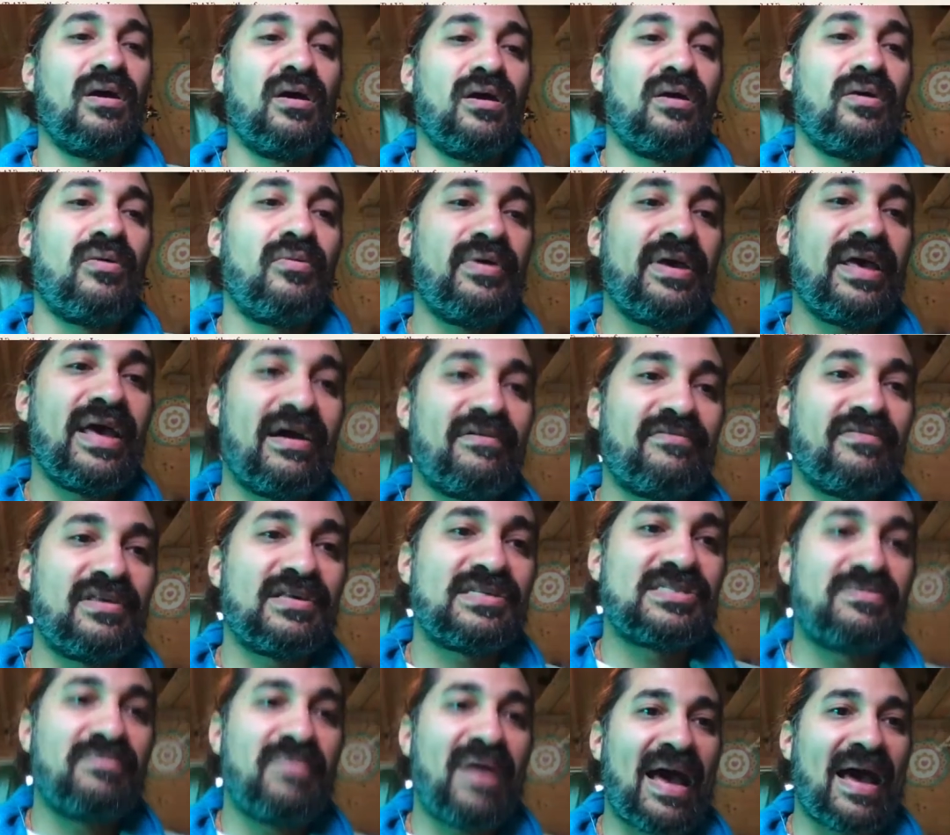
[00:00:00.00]
We have
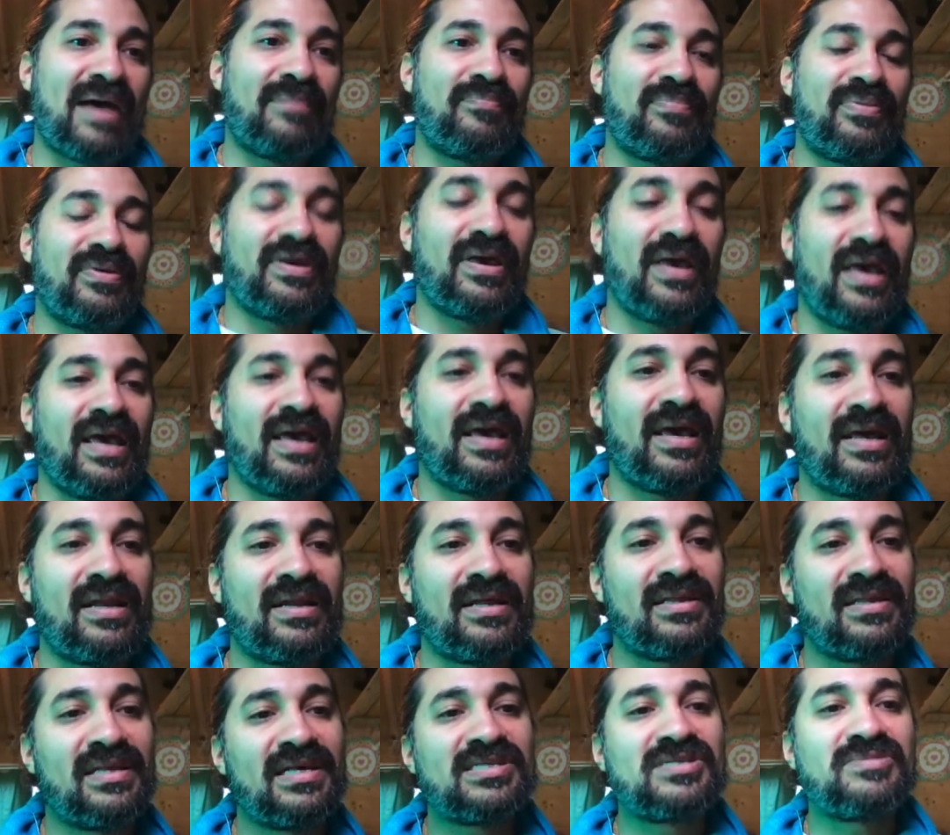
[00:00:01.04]
this map, and
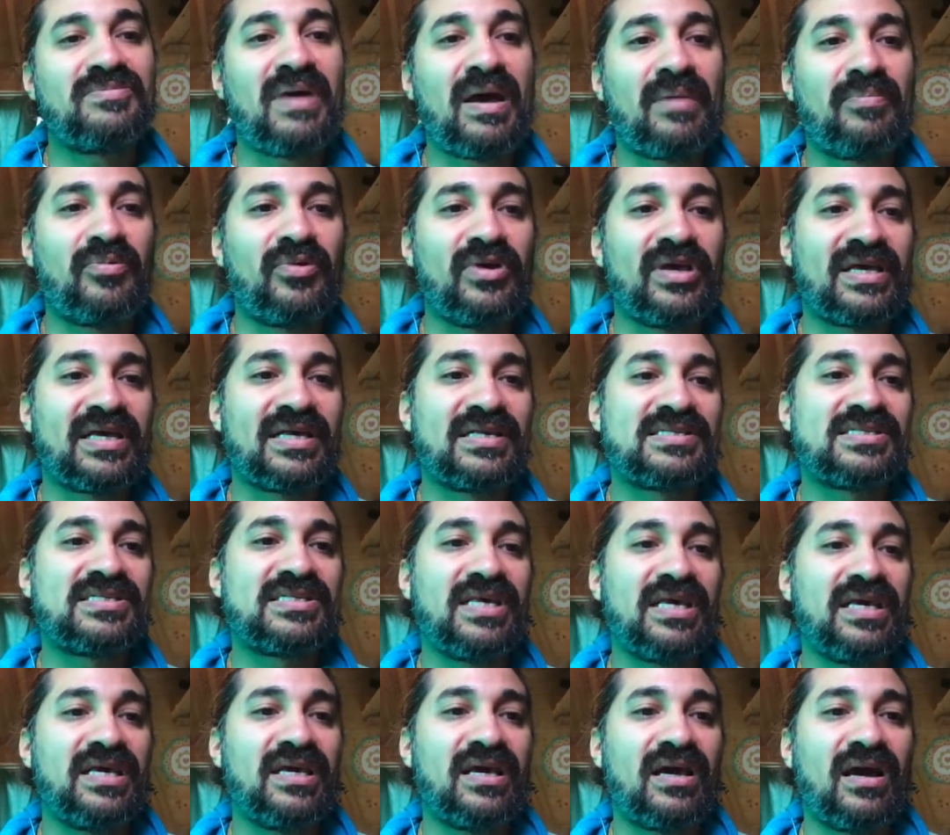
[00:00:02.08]
in this map we can
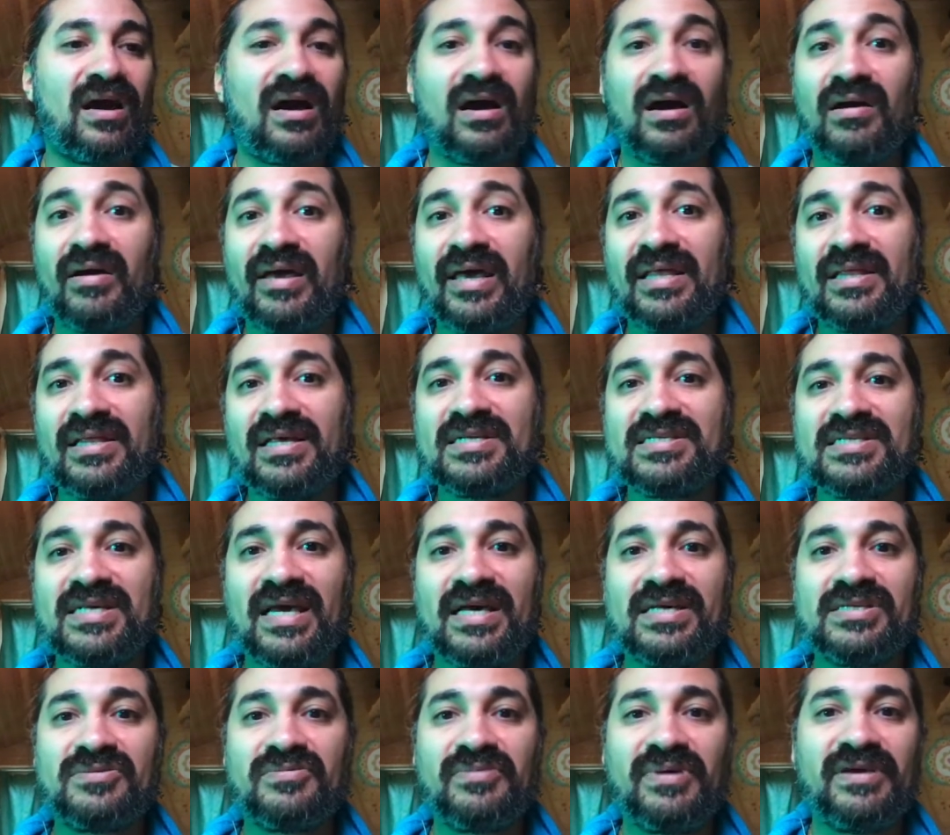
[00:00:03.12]
see, in this
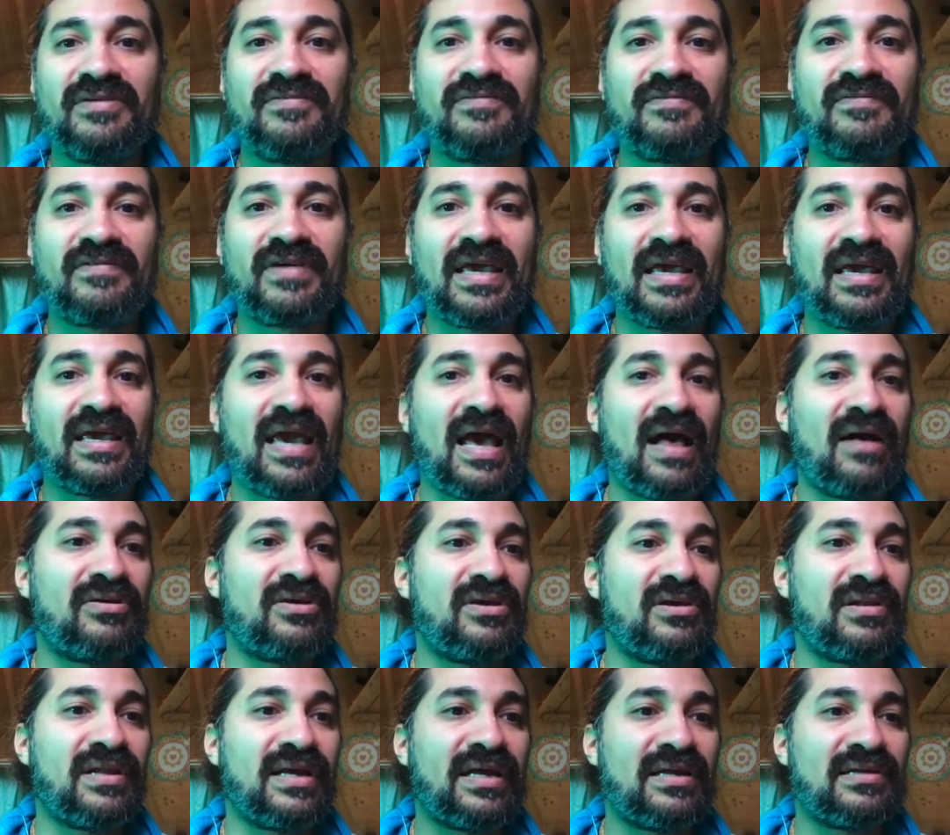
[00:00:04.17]
case we've
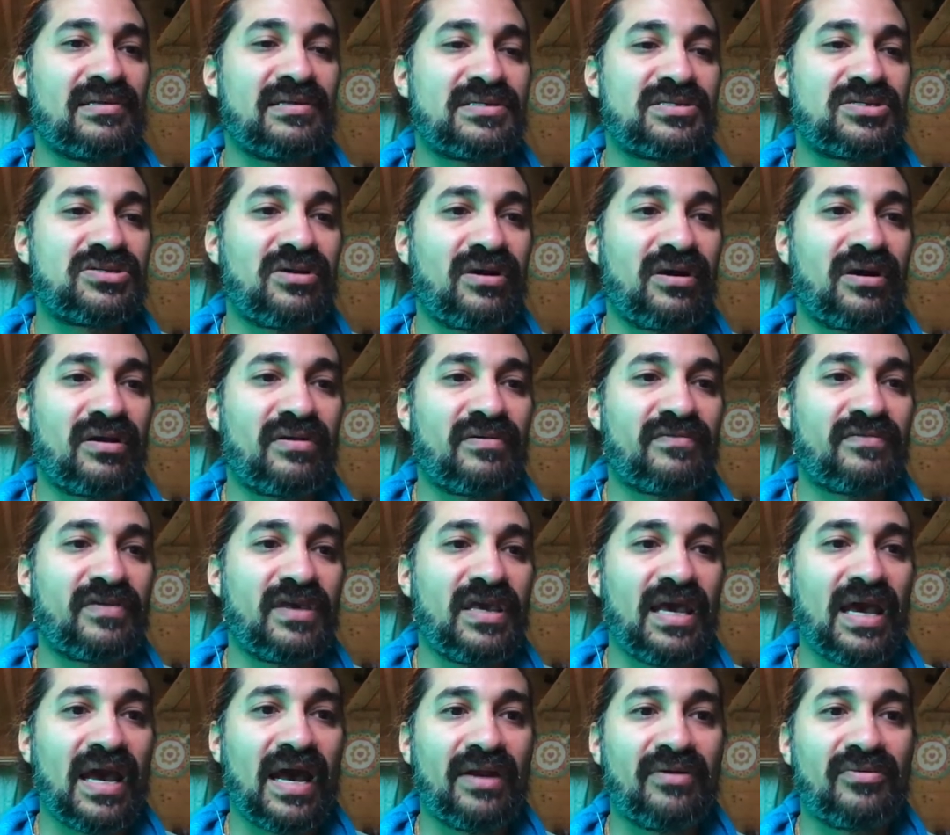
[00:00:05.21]
calculated a chart of
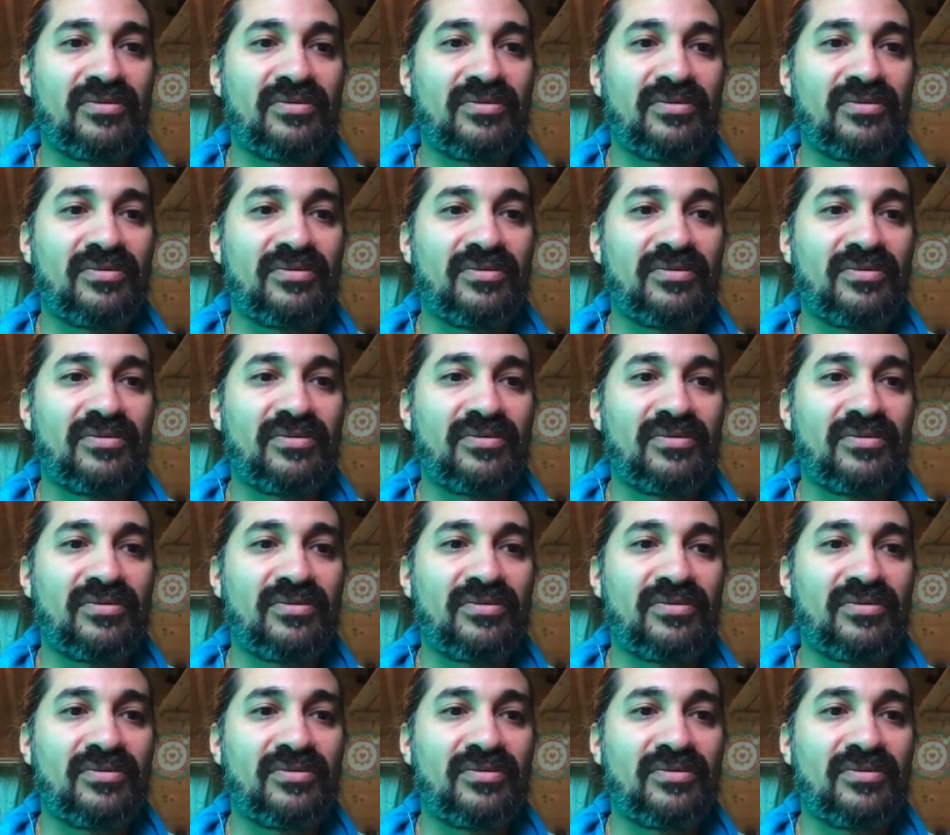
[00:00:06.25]
Keanu